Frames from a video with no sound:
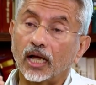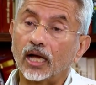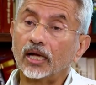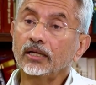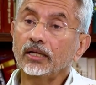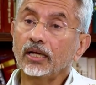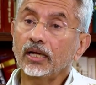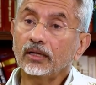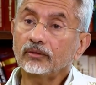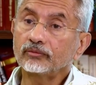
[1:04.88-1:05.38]

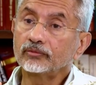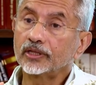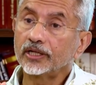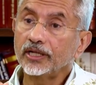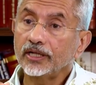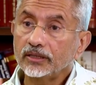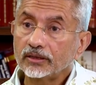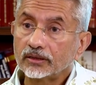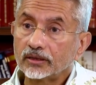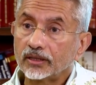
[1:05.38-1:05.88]
I have
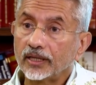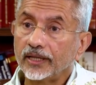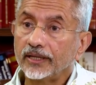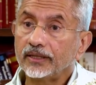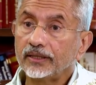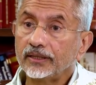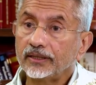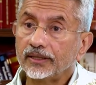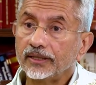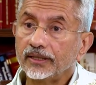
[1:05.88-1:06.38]
great
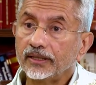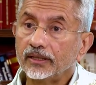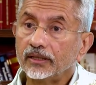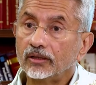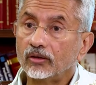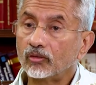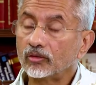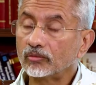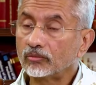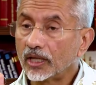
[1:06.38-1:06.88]
clarity
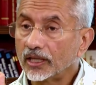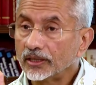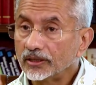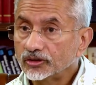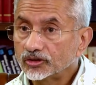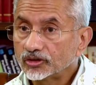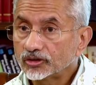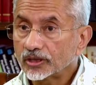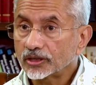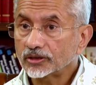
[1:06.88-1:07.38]
on my
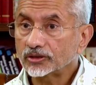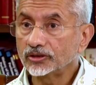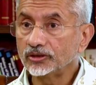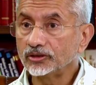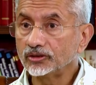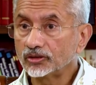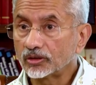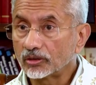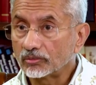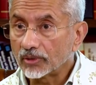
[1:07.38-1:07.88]

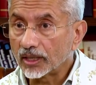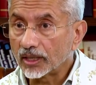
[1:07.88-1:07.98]
instructions, on